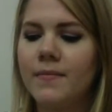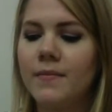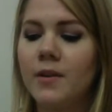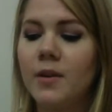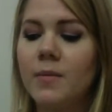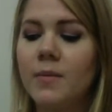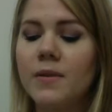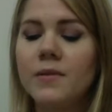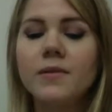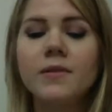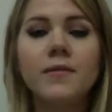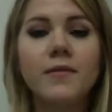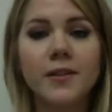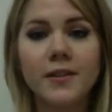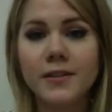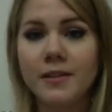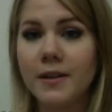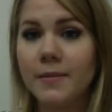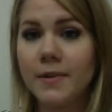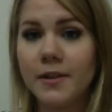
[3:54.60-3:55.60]
no, it was the
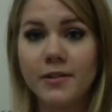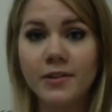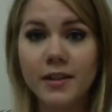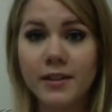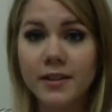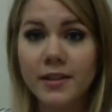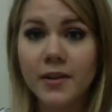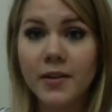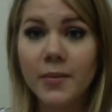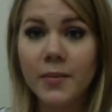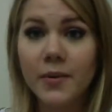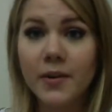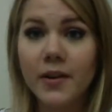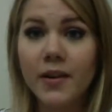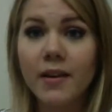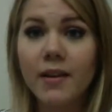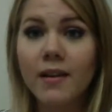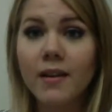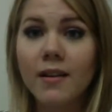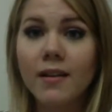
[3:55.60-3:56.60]
first time I checked out a
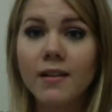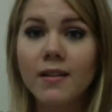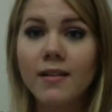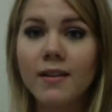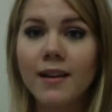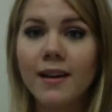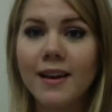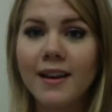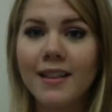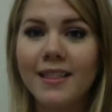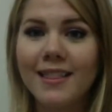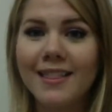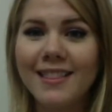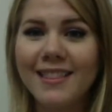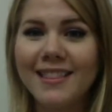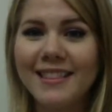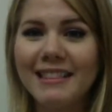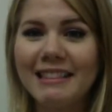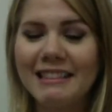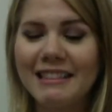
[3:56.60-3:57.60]
book at
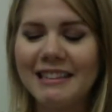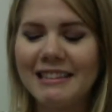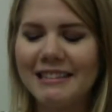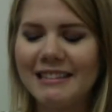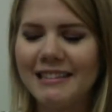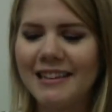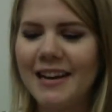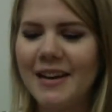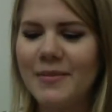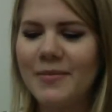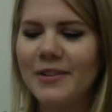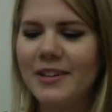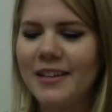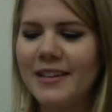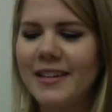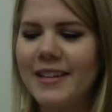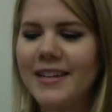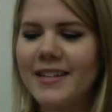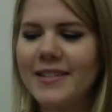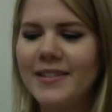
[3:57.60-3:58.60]
this
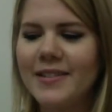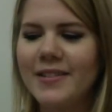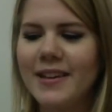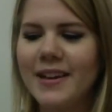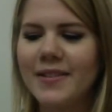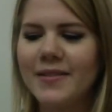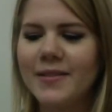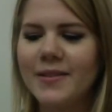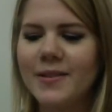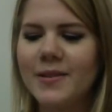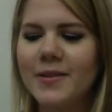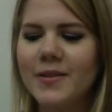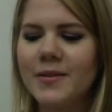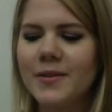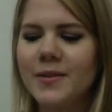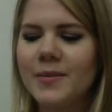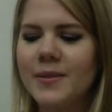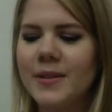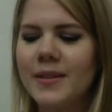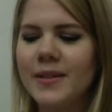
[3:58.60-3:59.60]
library, so that was a new
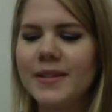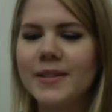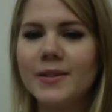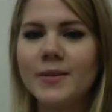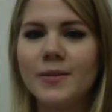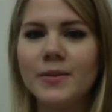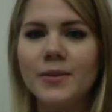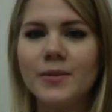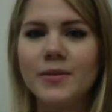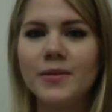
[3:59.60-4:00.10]
experience, which